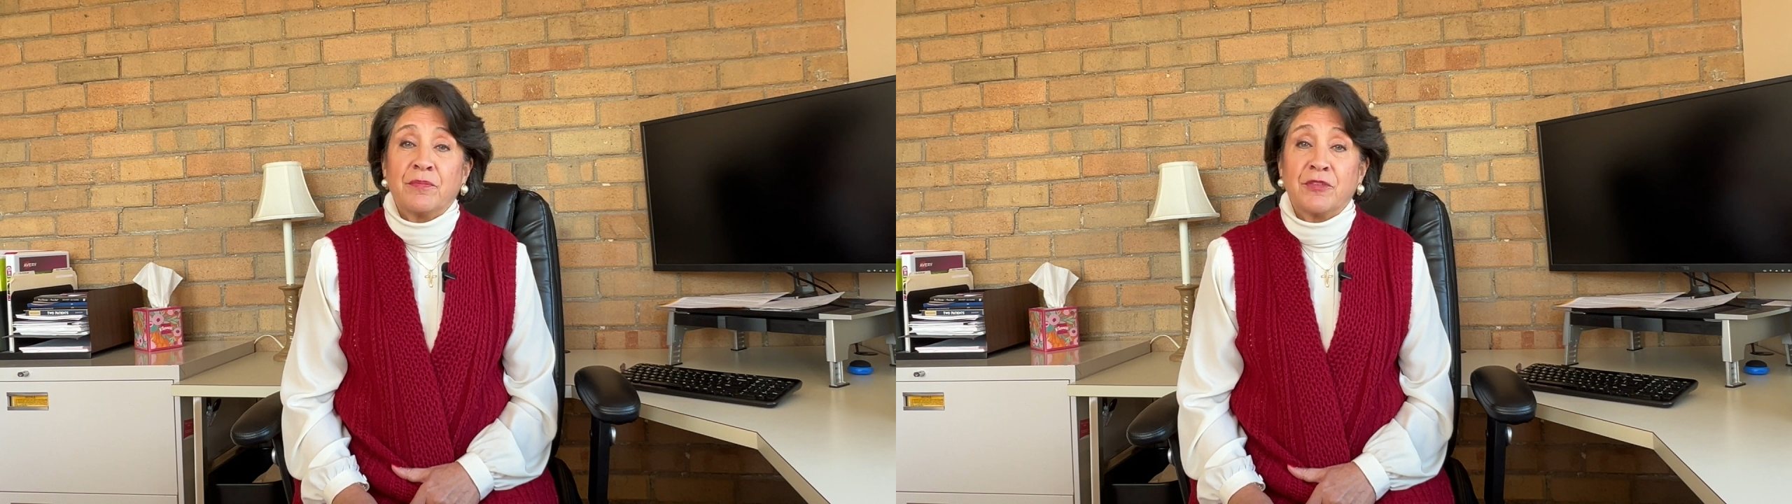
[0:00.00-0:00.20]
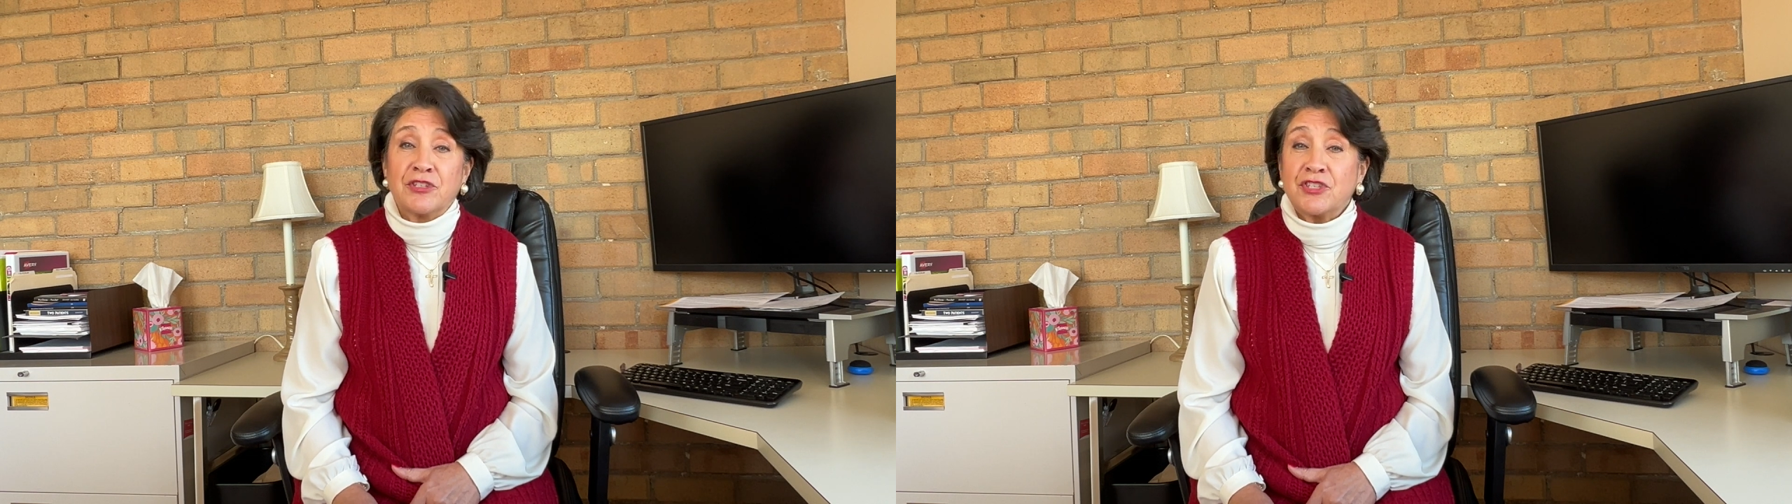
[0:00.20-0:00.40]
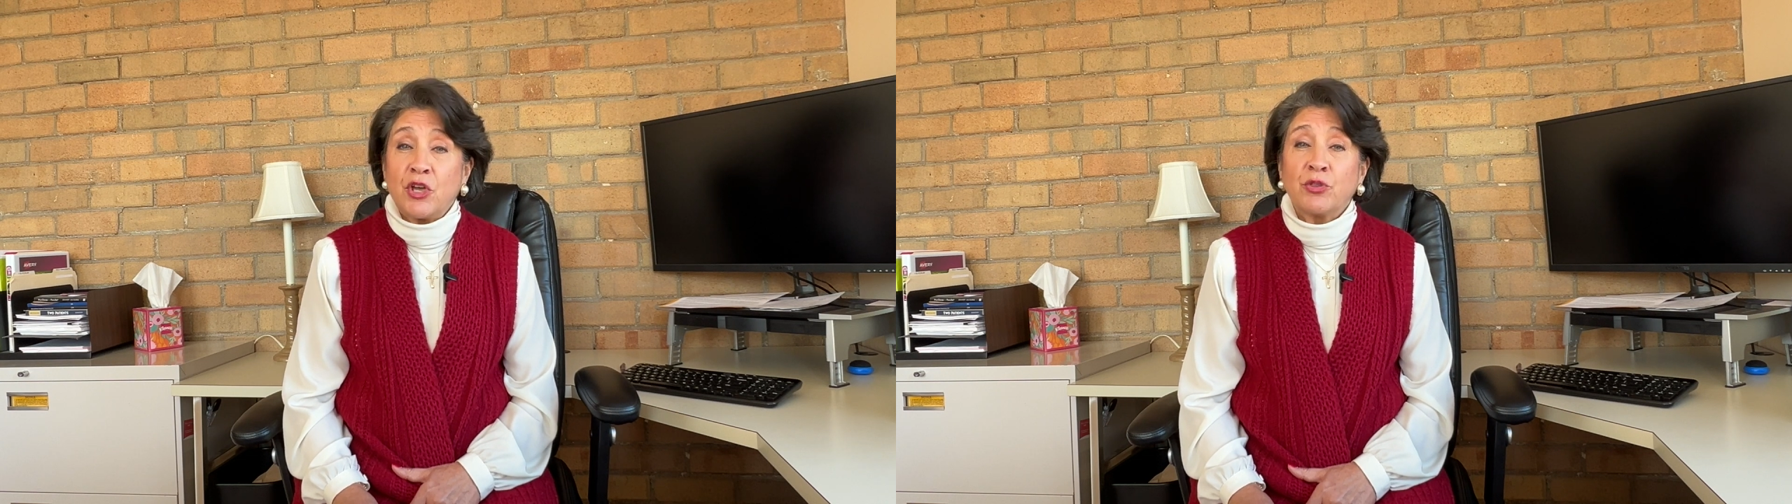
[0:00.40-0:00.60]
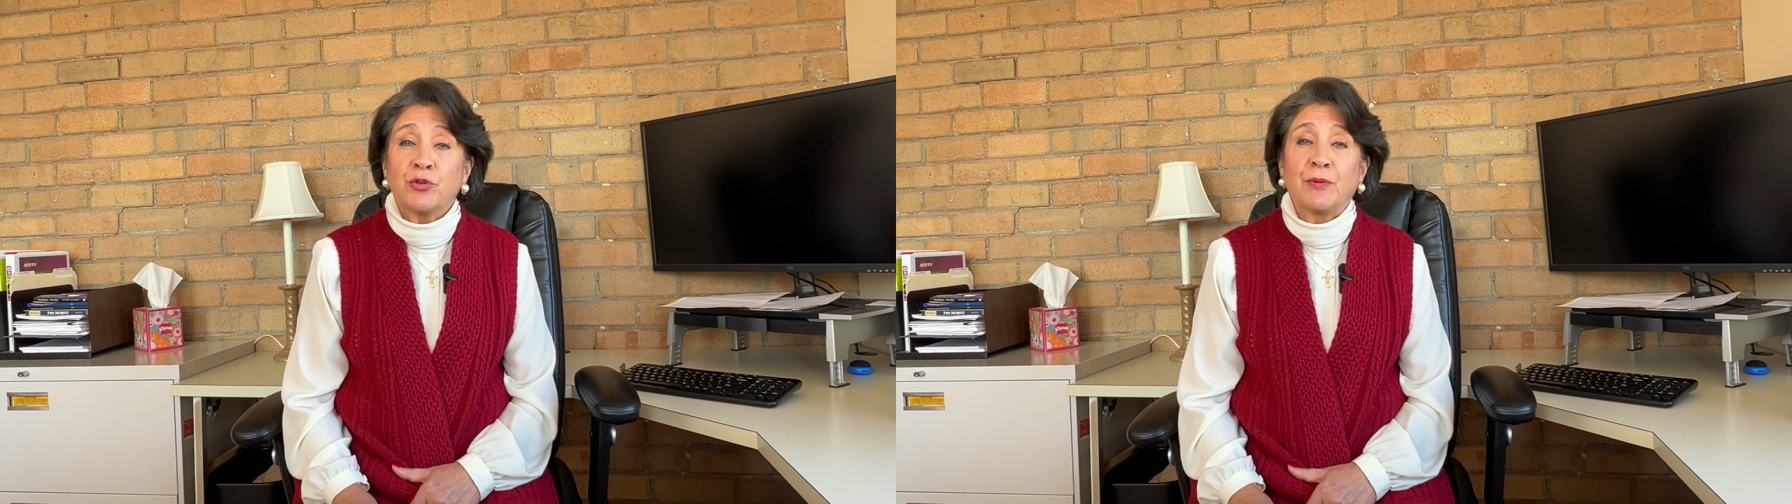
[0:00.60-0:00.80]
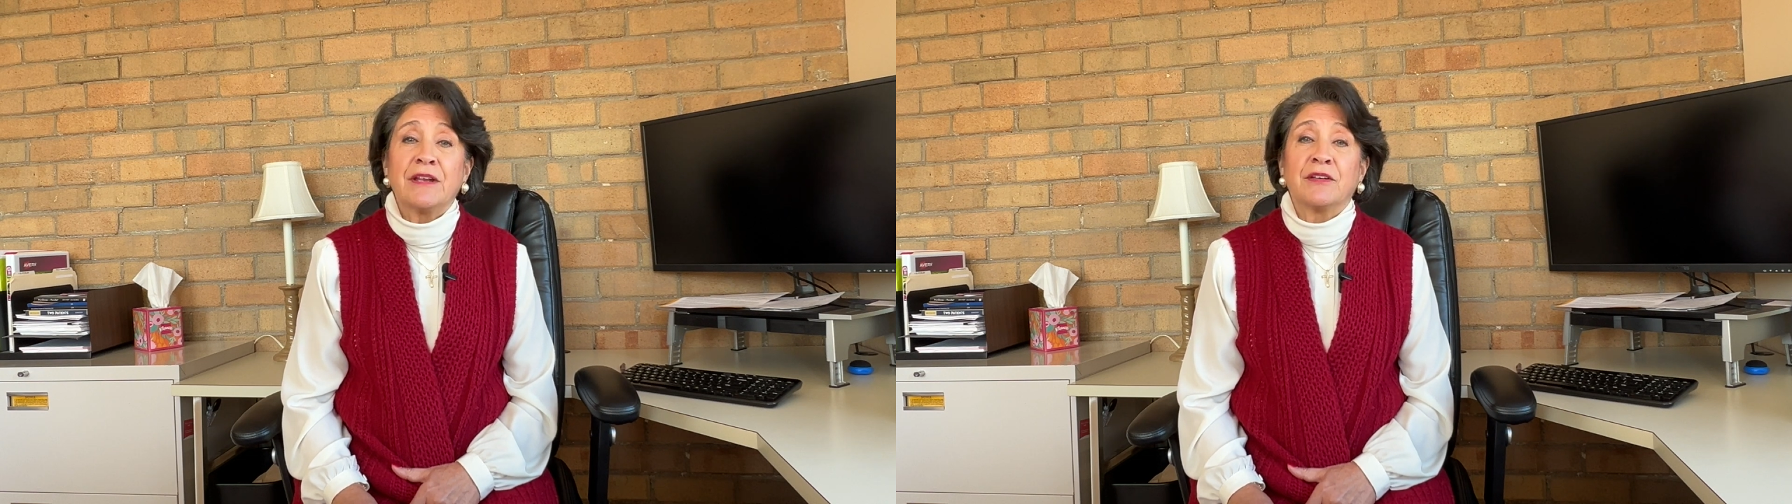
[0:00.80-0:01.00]
so
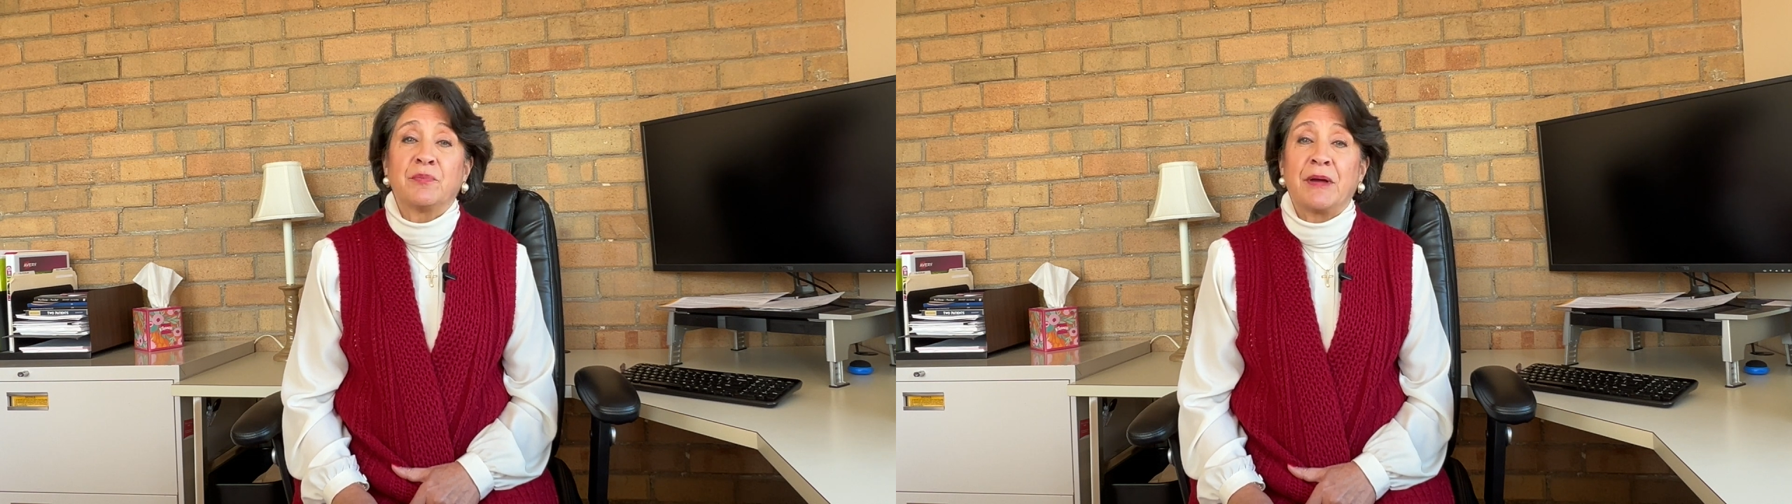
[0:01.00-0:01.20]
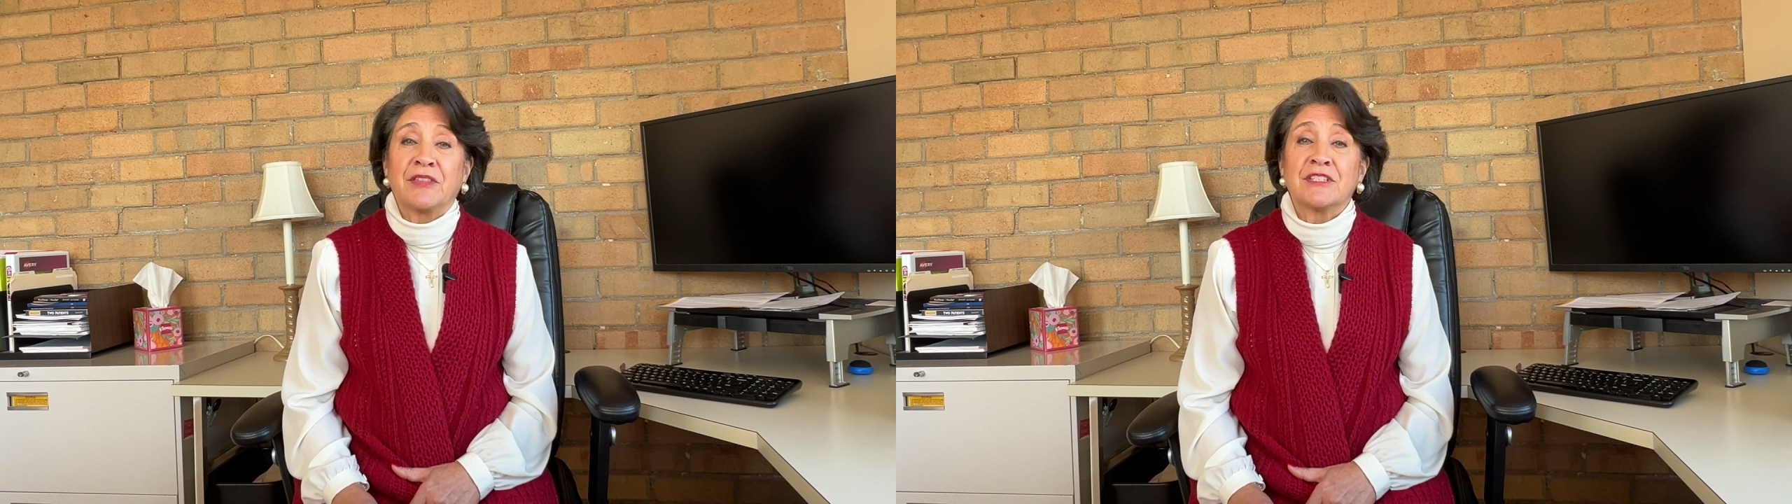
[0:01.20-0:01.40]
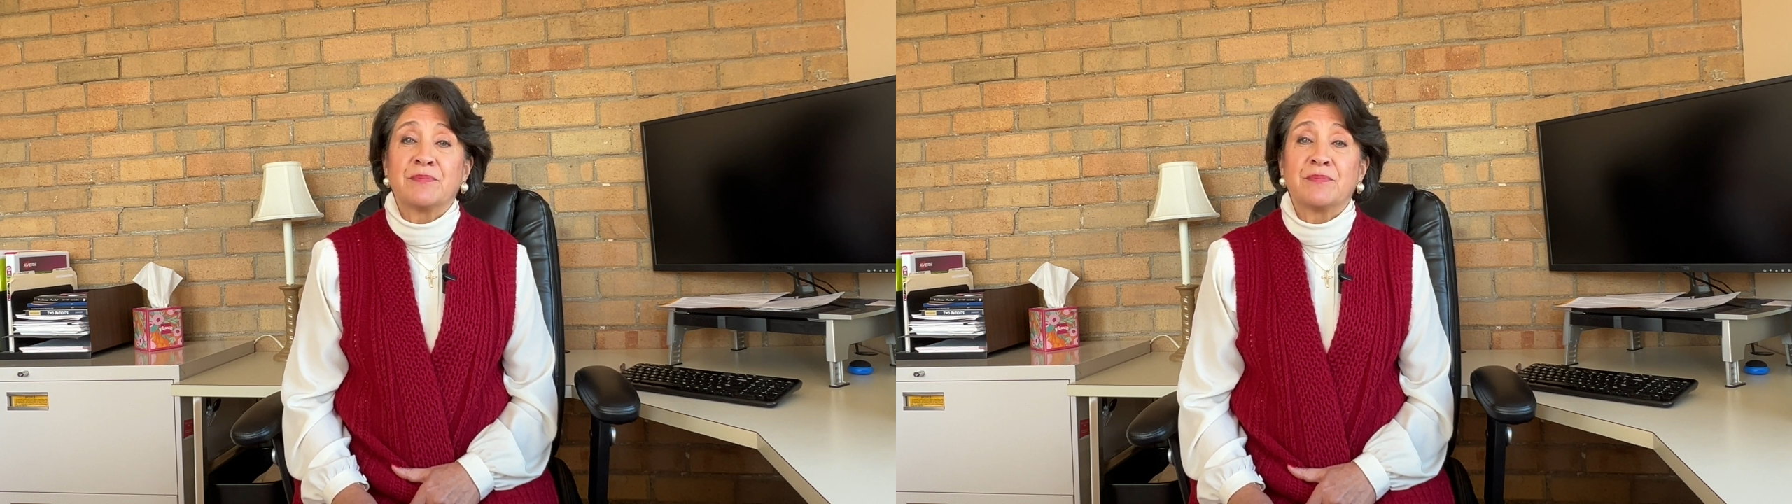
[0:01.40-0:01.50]
threatened by this